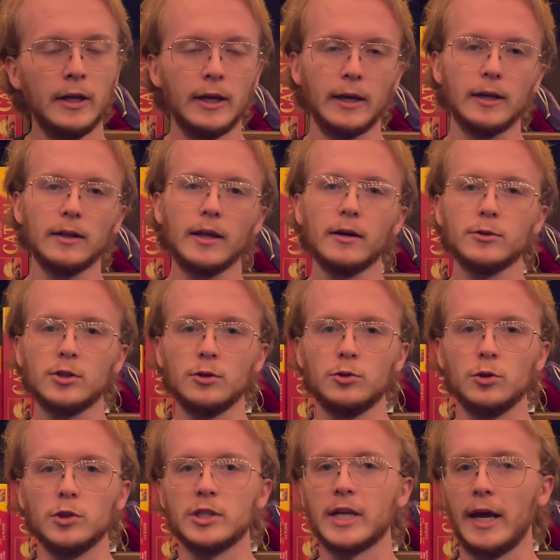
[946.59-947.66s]
It allows you
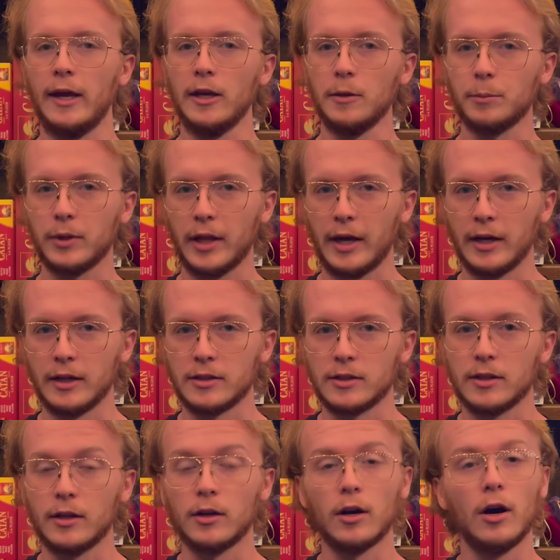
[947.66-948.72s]
to take planets
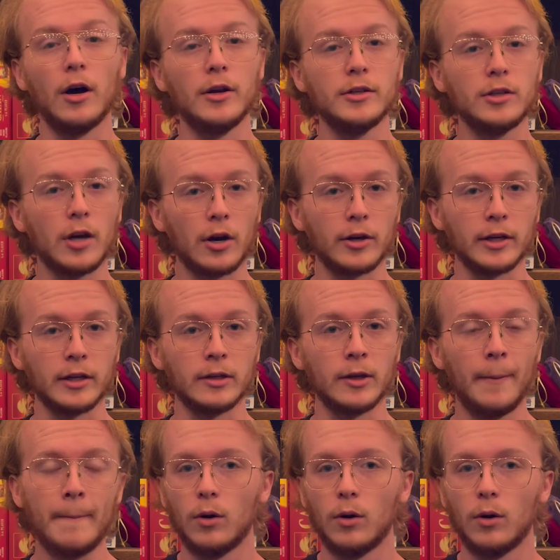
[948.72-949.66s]
that are unguarded,